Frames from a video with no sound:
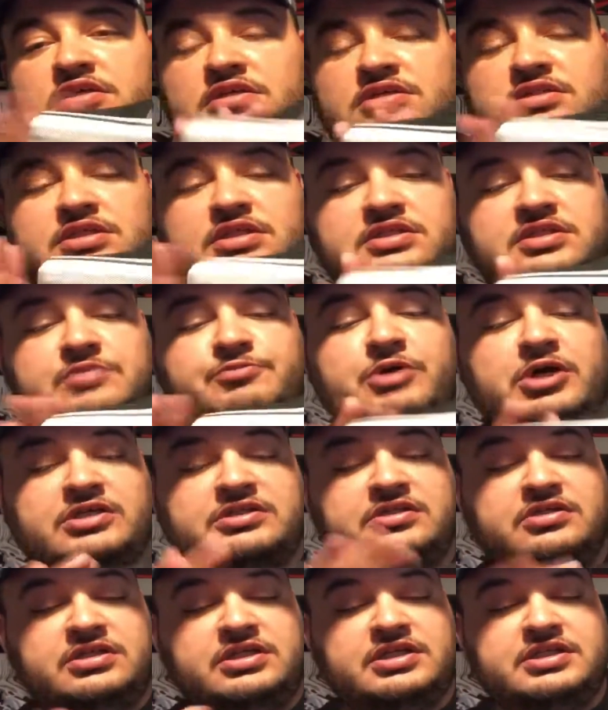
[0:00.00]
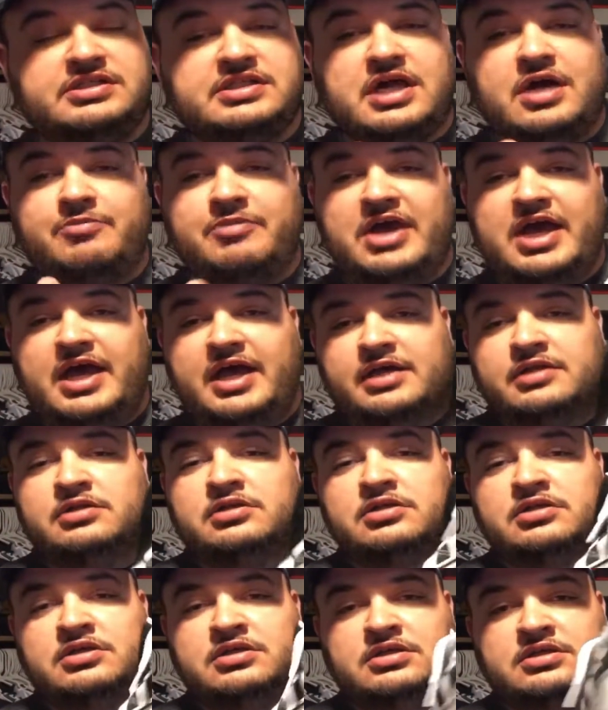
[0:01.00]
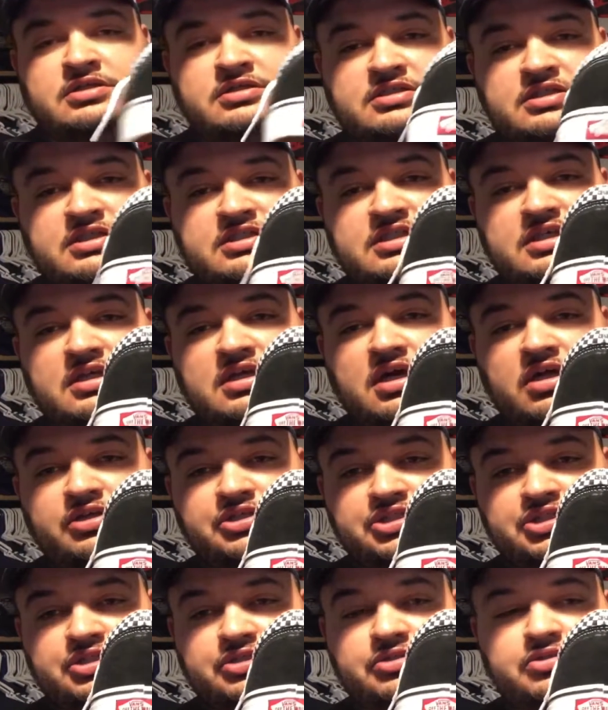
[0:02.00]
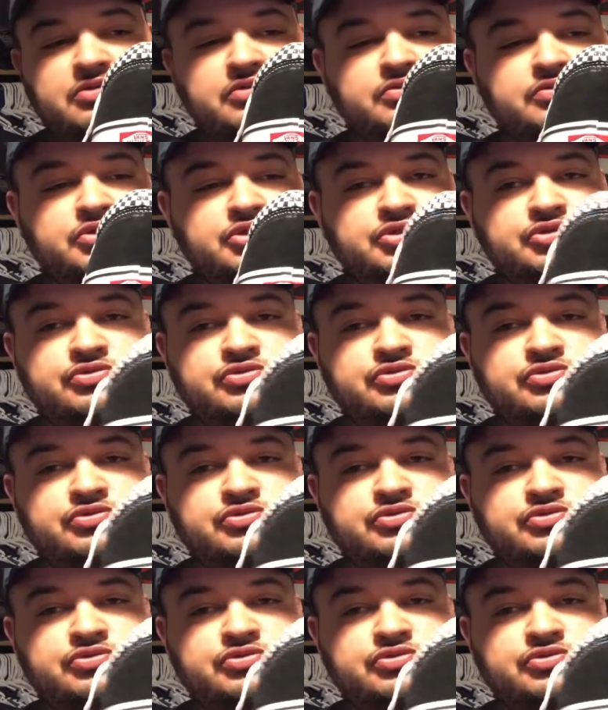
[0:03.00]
60 bucks on these, not bad. $60 shoe.